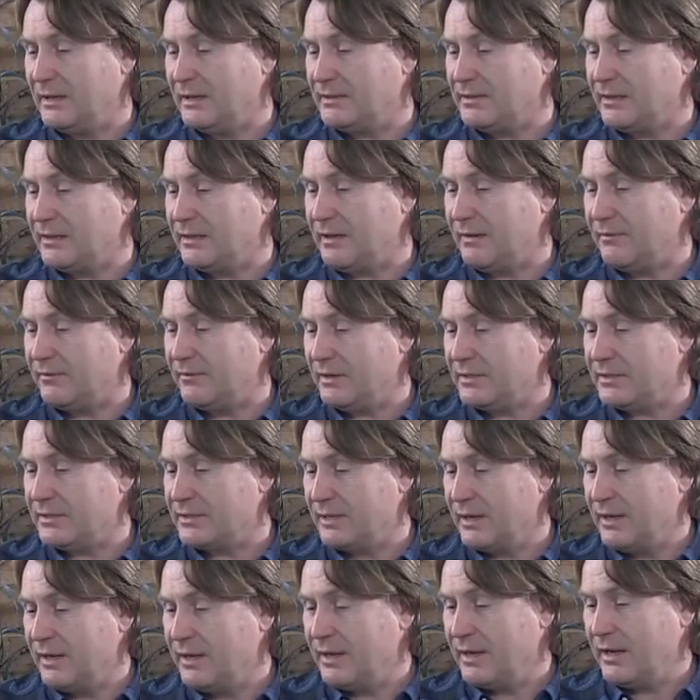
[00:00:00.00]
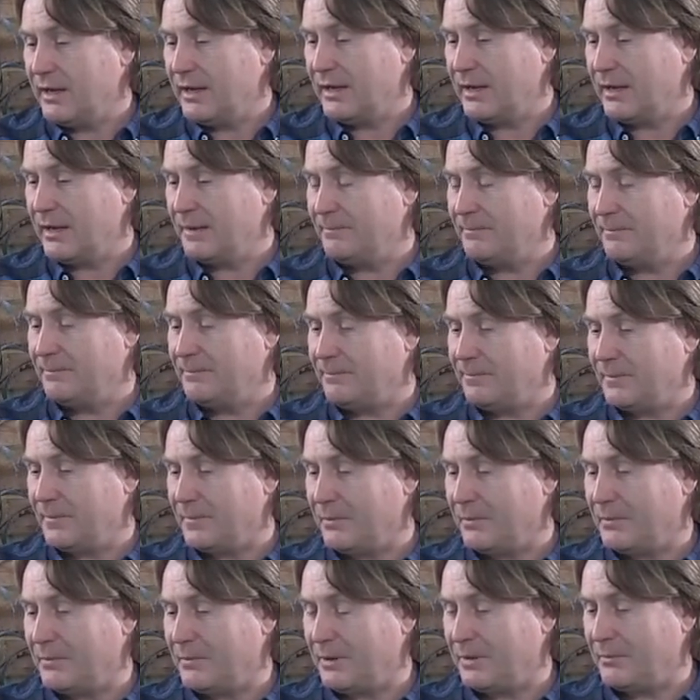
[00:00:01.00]
difference.
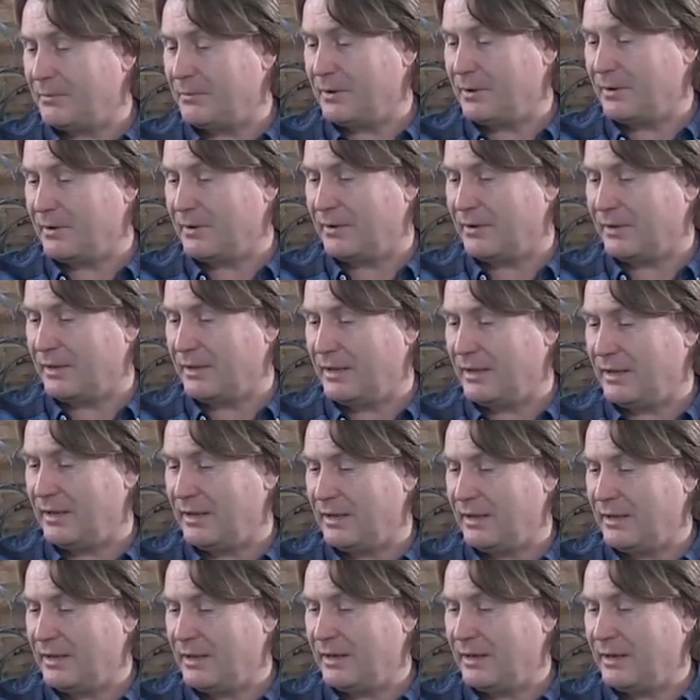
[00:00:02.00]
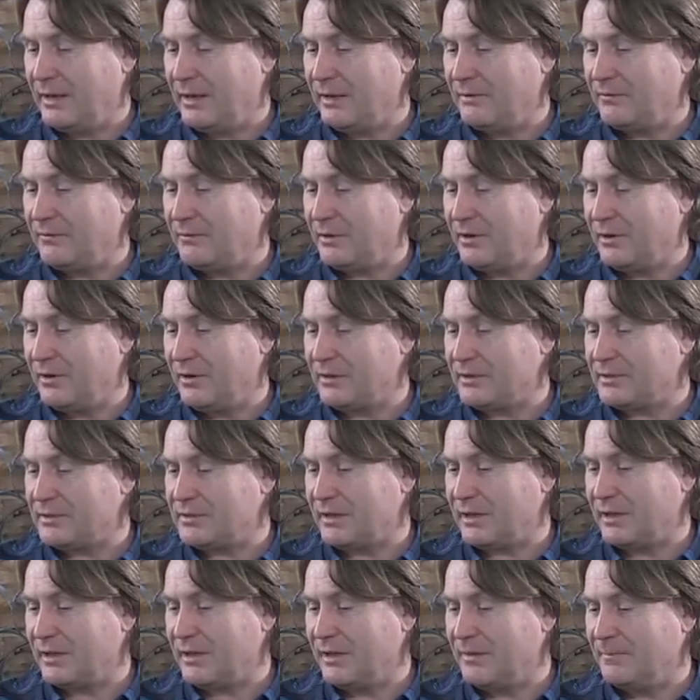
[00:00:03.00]
What have we got here? I've got
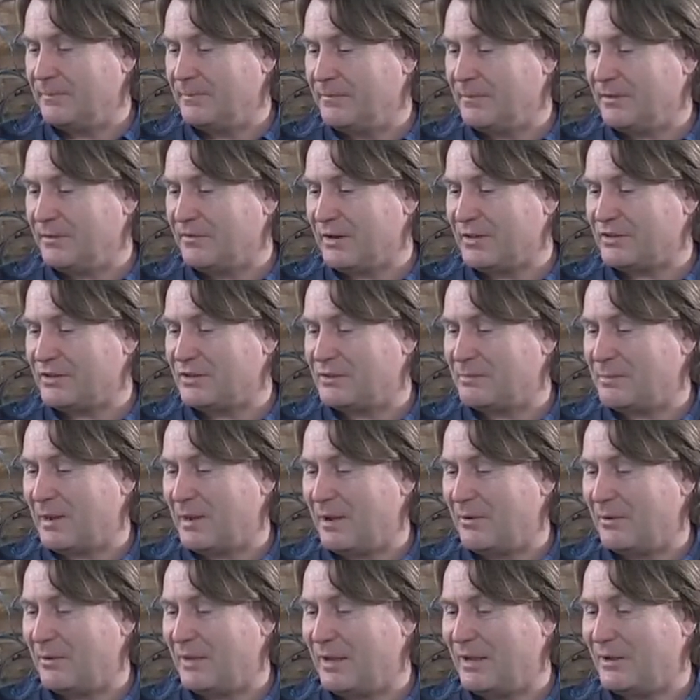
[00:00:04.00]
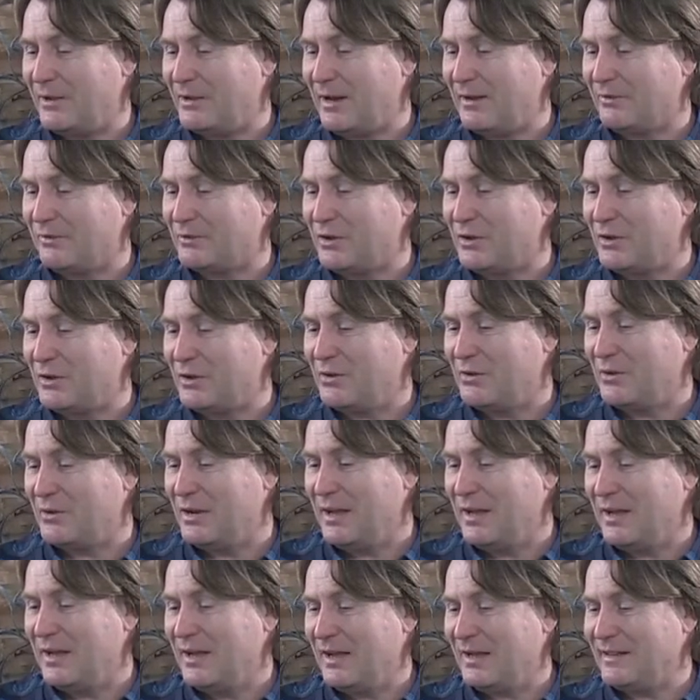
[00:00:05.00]
Francis Powell here. Good afternoon,
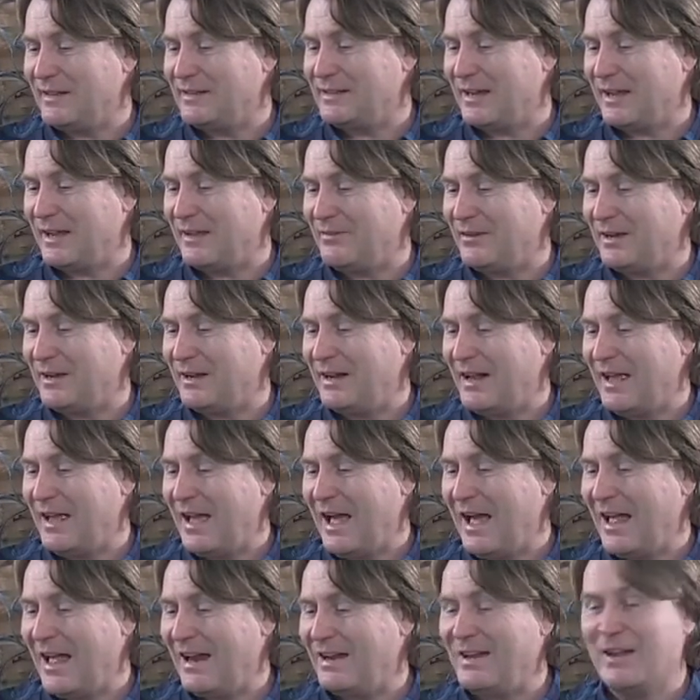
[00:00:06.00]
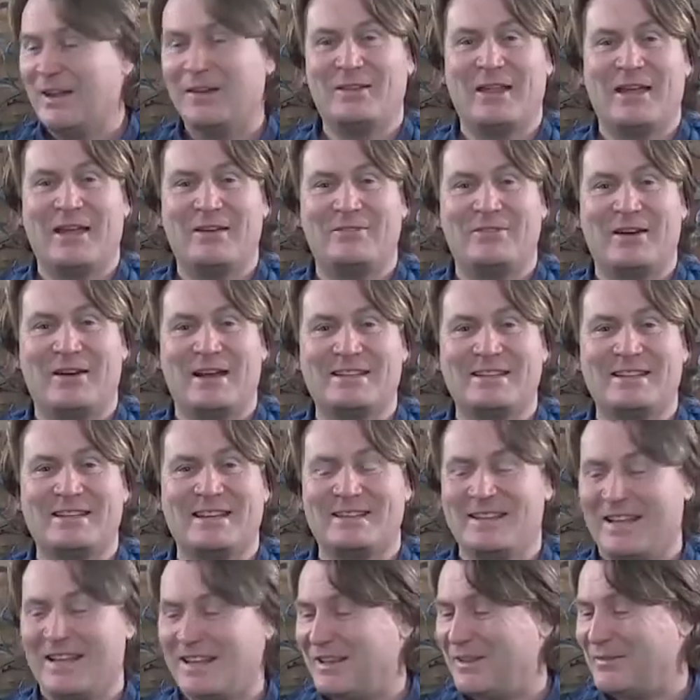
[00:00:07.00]
David. Hello there, Francis.
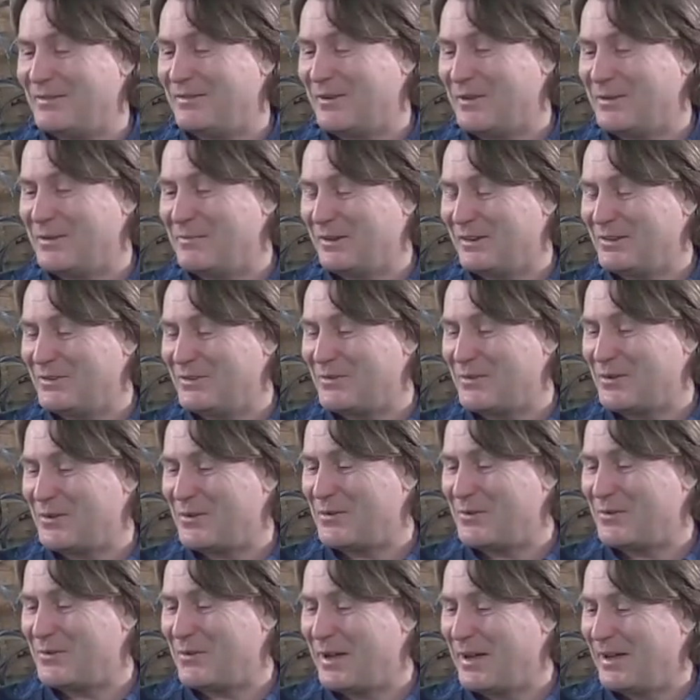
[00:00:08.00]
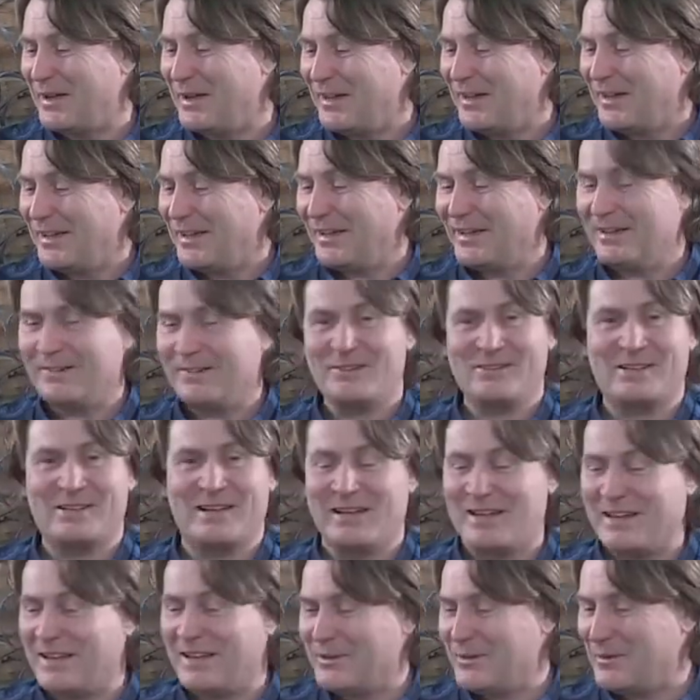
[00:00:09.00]
Thank you very much for
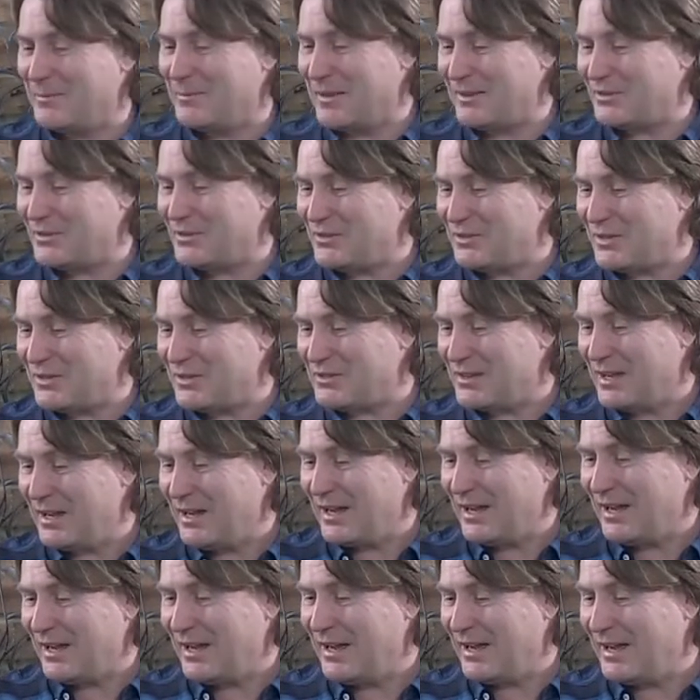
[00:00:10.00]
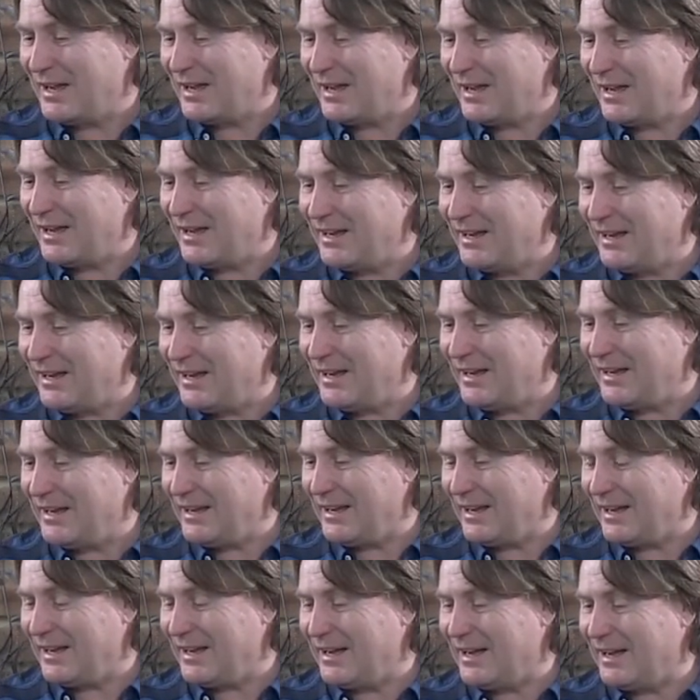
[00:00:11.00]
sending in your messages. Lee
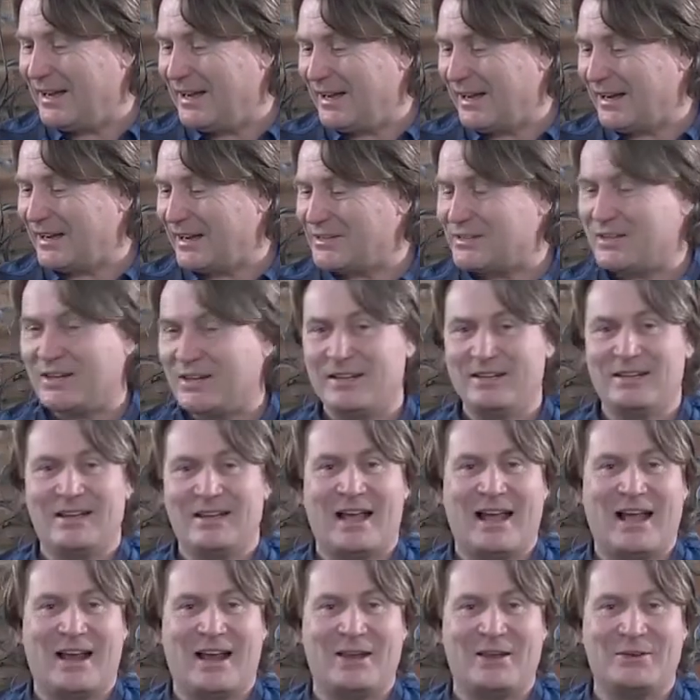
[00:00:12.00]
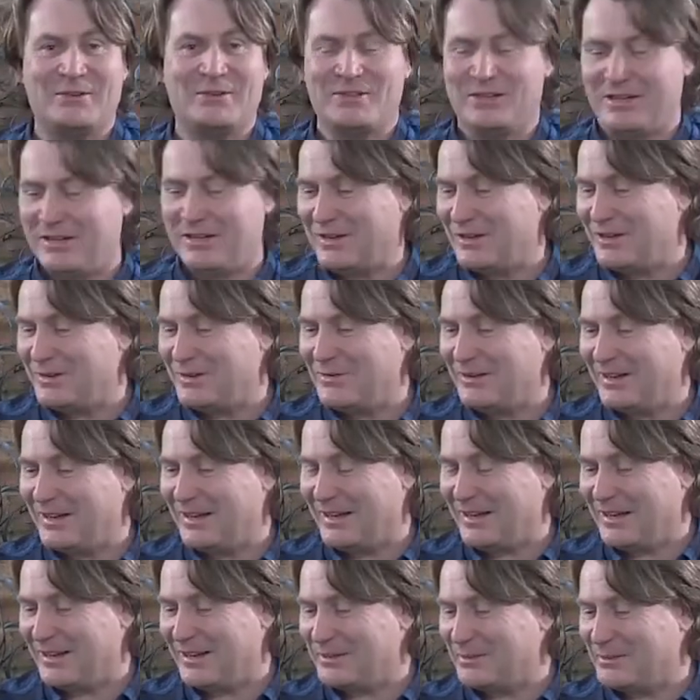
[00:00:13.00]
Allerton, hello to you,
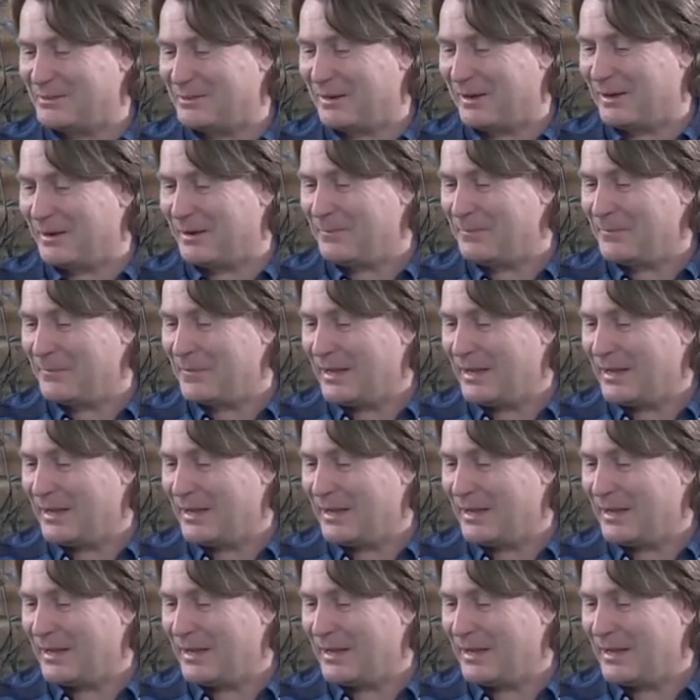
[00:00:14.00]
Lee, as well.